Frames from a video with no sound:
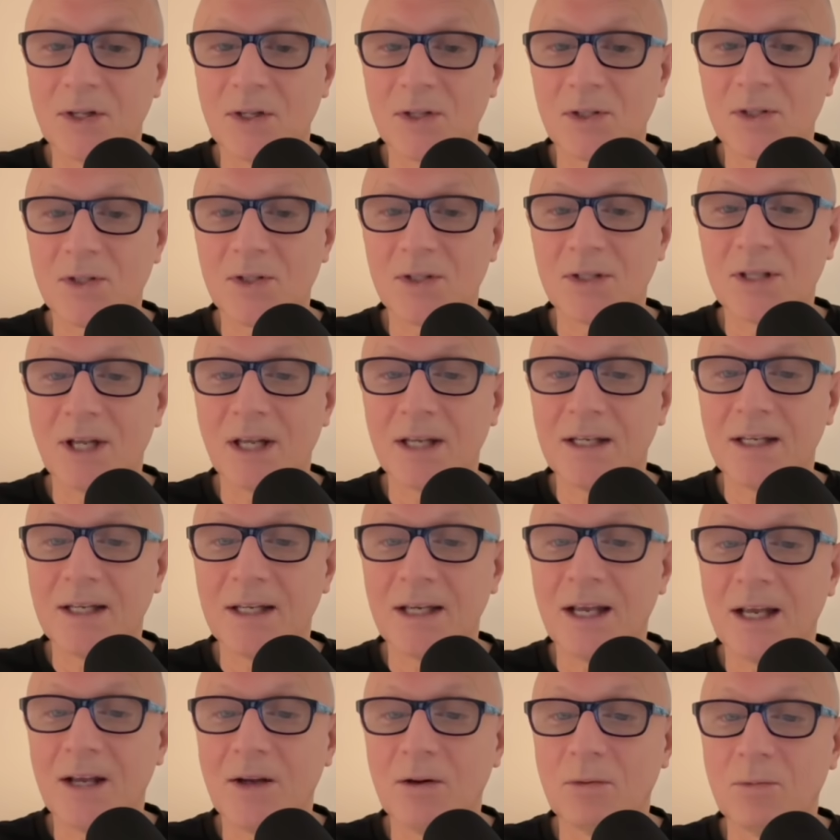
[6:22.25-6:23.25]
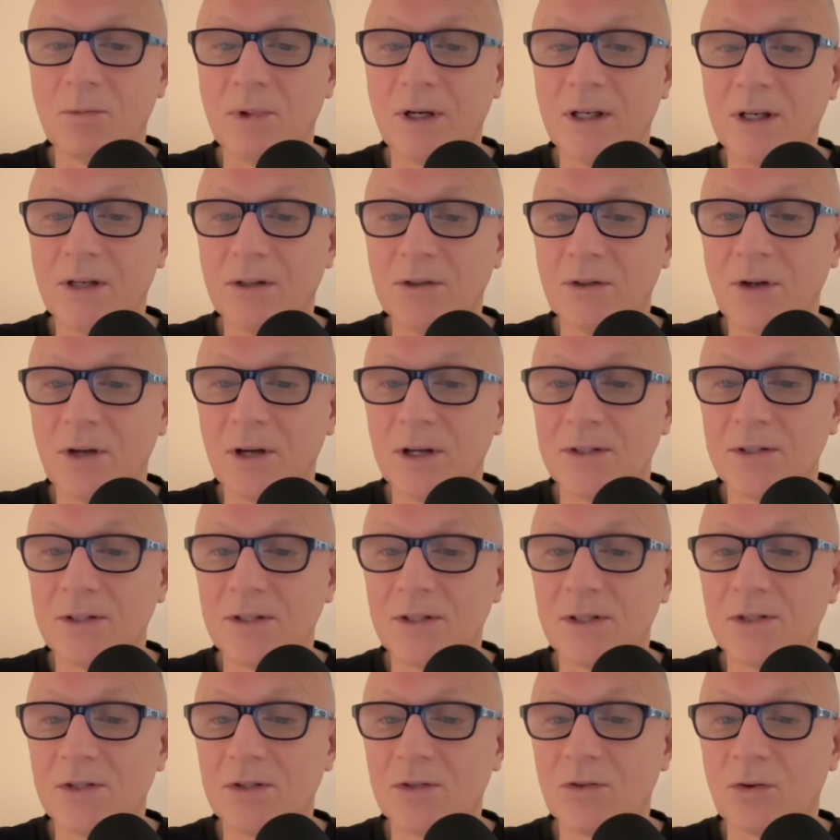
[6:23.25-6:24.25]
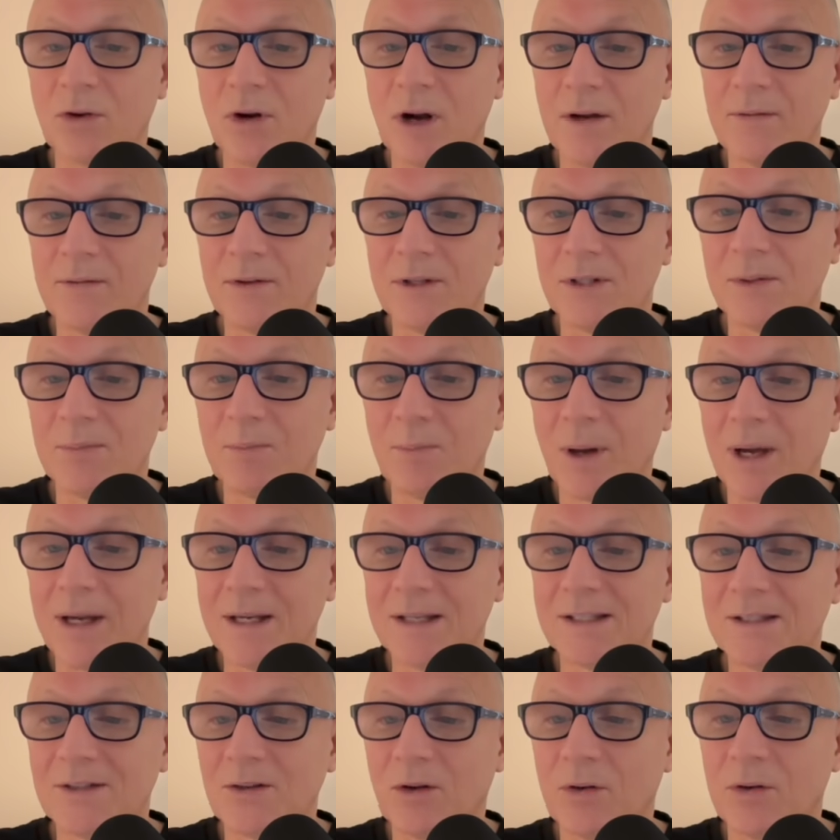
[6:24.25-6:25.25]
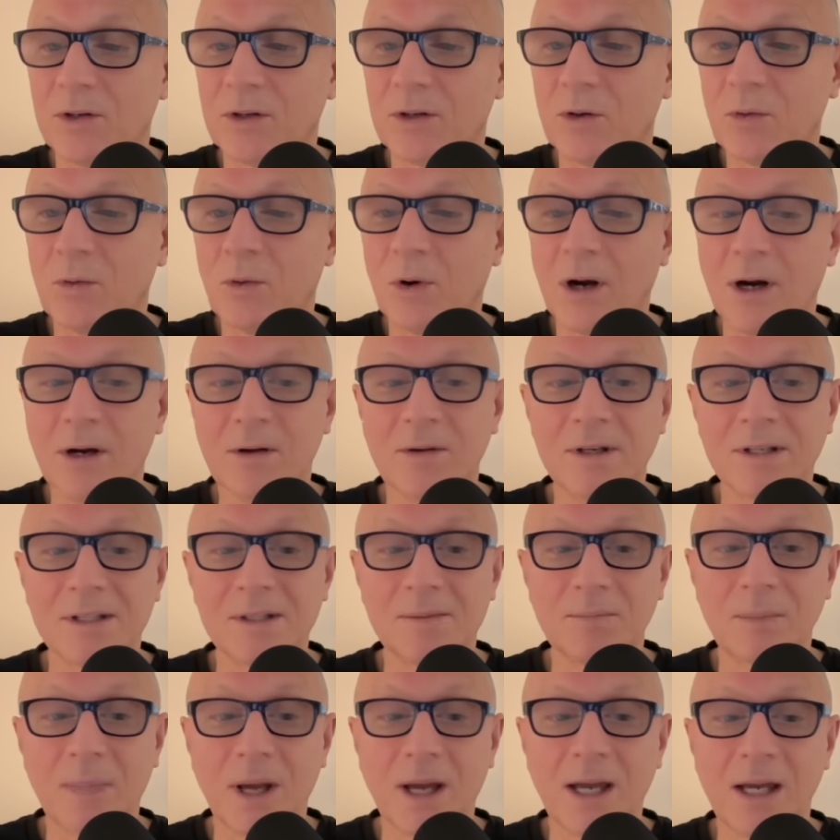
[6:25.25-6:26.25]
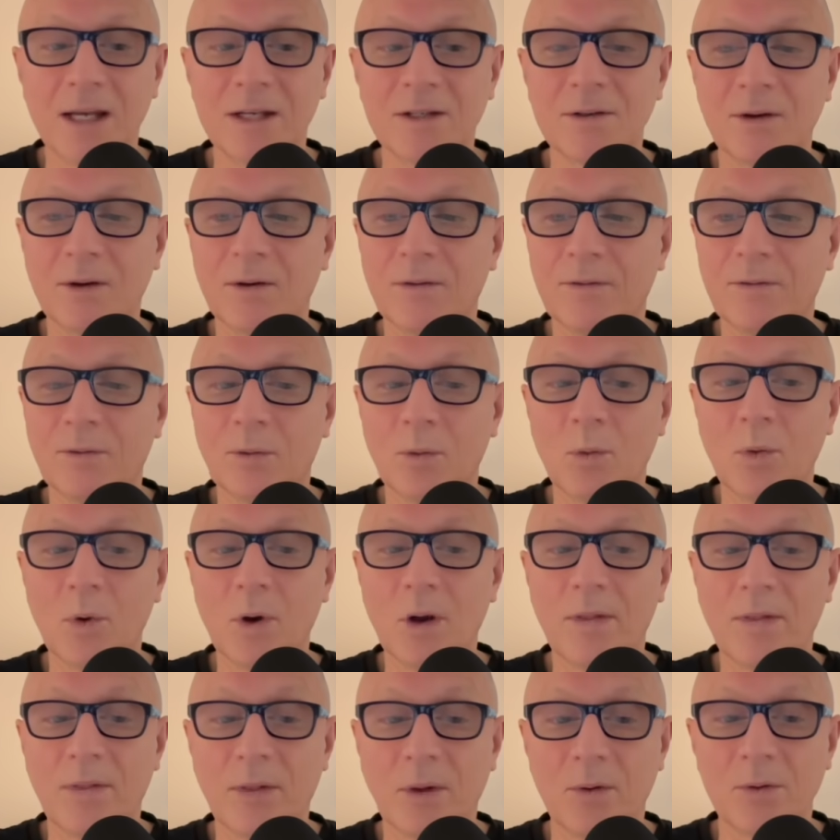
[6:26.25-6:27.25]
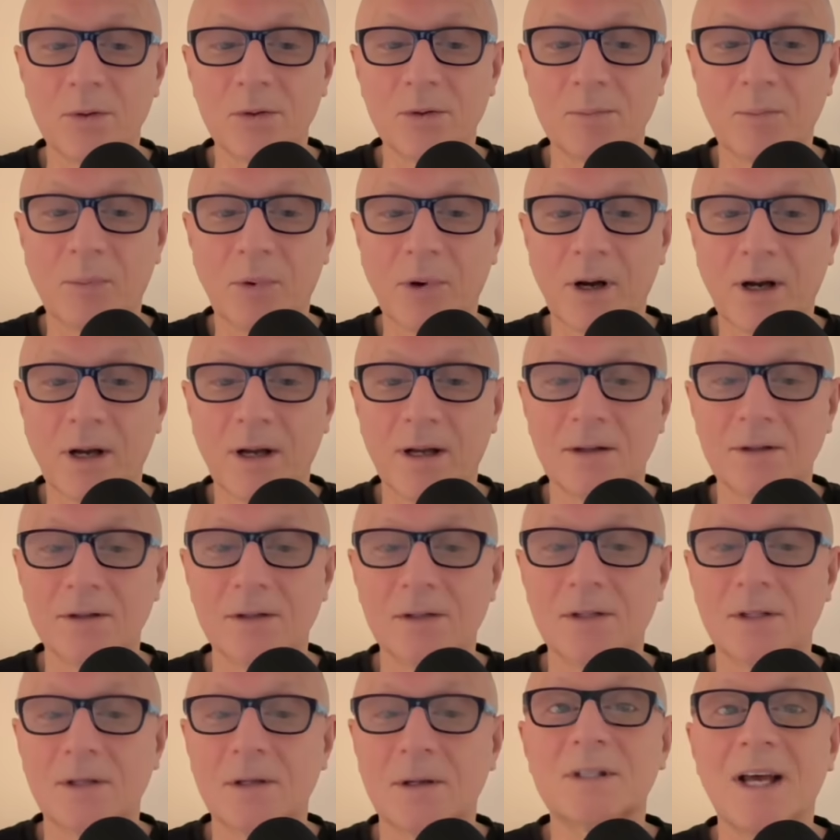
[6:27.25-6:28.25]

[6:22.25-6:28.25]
The study recognizes drivers based on inquiries made for those brands.